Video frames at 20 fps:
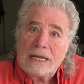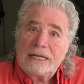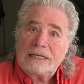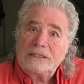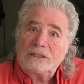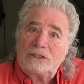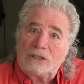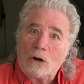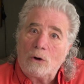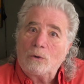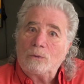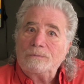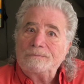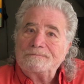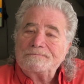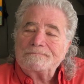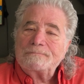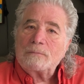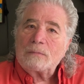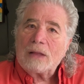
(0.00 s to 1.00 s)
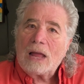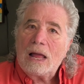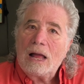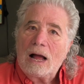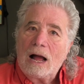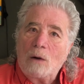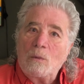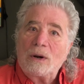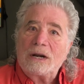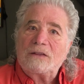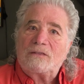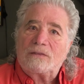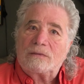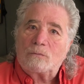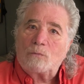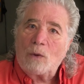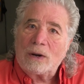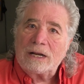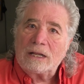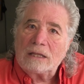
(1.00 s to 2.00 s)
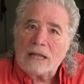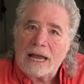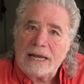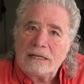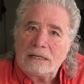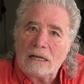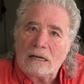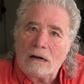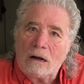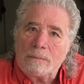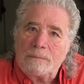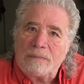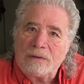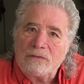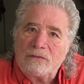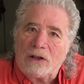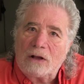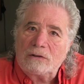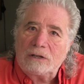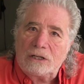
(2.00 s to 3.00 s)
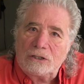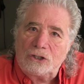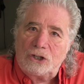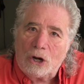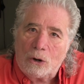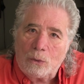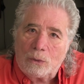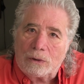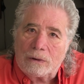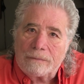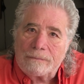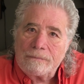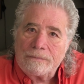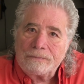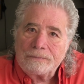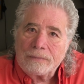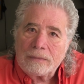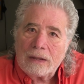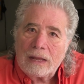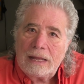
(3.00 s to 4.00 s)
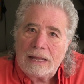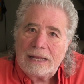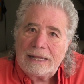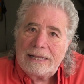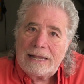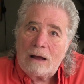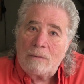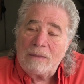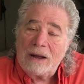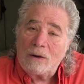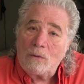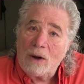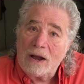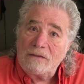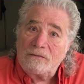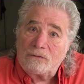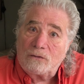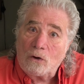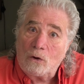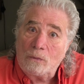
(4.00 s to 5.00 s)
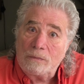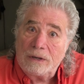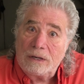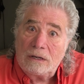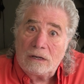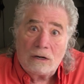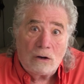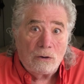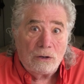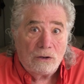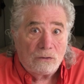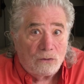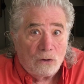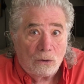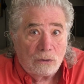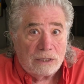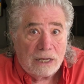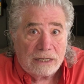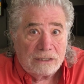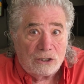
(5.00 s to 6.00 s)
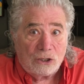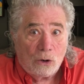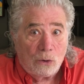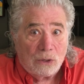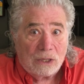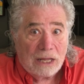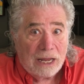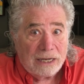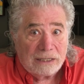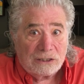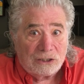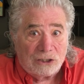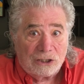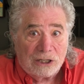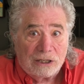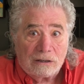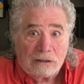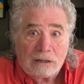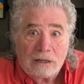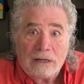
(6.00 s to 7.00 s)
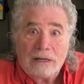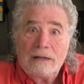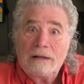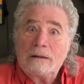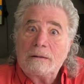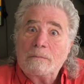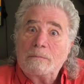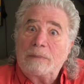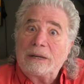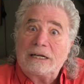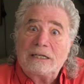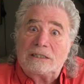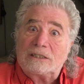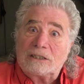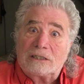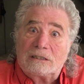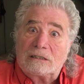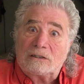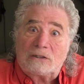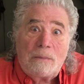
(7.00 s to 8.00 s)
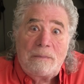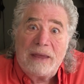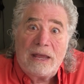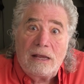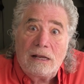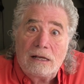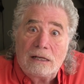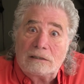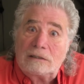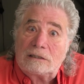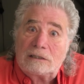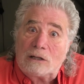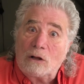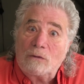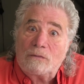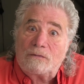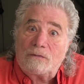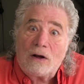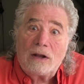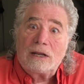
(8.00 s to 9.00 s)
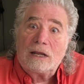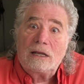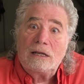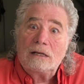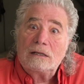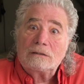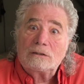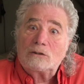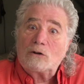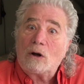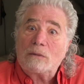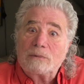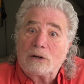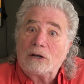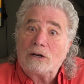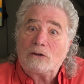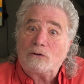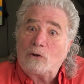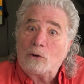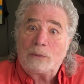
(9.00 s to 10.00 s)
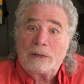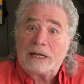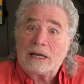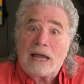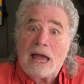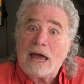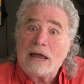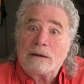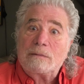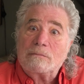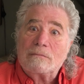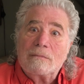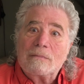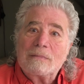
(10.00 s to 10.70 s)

So, I want to lighten it up and tell you a joke. Now, my wife told me, you know, you told that joke last year, but to me, it's still funny, so I'm going to do it again.